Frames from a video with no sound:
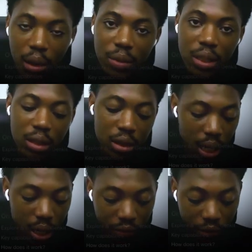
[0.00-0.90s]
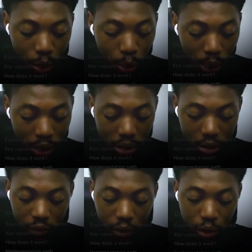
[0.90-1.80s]
there's like 4 ways
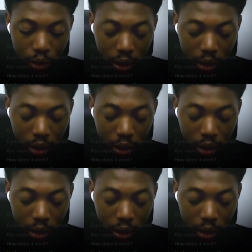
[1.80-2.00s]
for you to